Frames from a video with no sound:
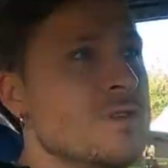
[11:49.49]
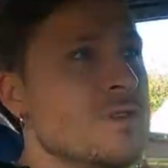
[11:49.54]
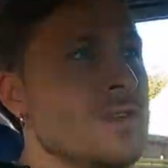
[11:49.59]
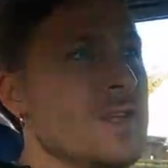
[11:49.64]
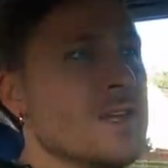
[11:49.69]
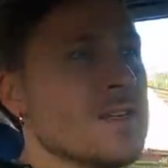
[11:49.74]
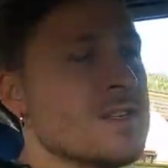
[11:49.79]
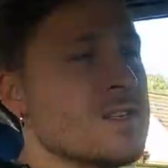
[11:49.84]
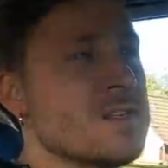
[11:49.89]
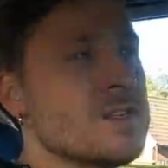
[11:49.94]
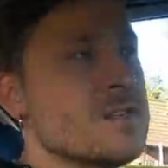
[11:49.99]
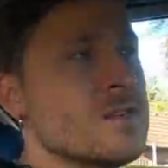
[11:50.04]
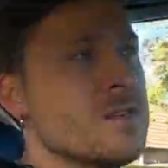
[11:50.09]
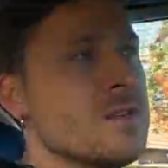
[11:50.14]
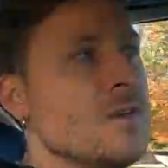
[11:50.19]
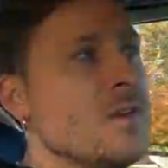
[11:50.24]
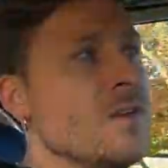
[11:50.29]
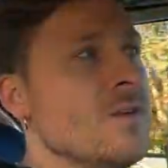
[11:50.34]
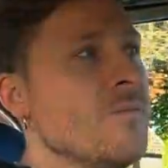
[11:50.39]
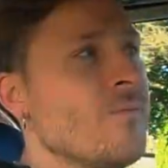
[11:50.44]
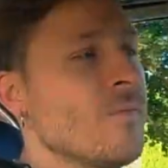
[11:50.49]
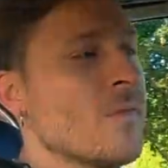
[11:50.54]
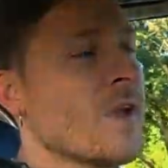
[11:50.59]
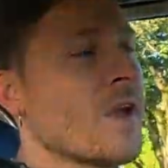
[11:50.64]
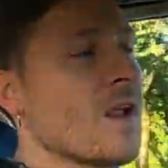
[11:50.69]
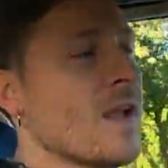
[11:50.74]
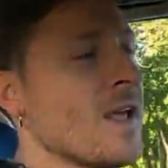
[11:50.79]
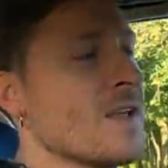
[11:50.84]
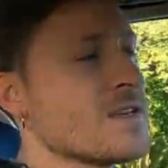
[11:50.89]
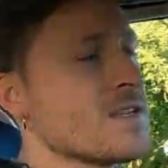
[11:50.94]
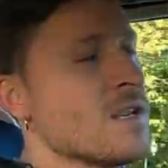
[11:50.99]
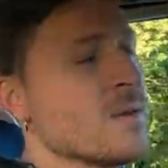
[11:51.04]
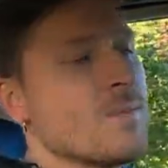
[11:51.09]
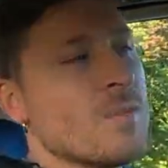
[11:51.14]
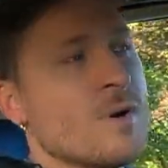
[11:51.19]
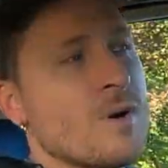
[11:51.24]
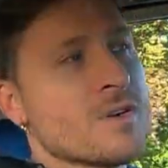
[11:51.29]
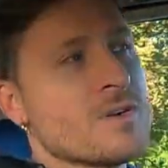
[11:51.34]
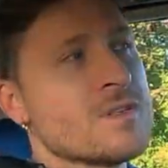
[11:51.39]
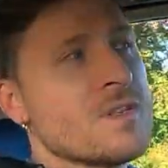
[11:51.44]
this classic,
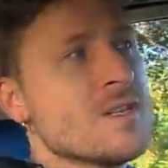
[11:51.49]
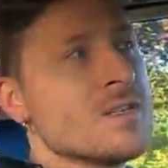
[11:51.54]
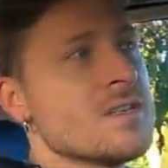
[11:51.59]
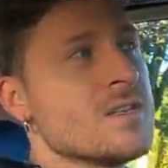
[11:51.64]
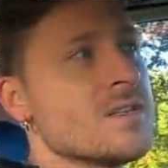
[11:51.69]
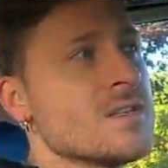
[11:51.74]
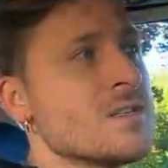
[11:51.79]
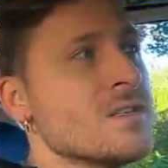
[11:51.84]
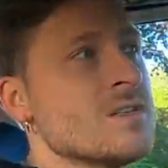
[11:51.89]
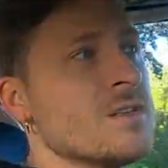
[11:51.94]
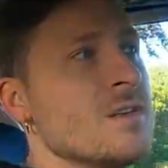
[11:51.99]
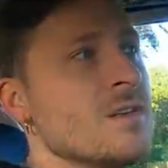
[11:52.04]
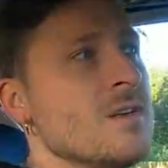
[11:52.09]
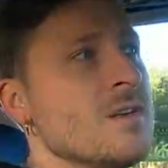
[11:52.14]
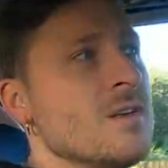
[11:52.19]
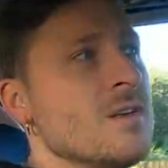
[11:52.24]
because this is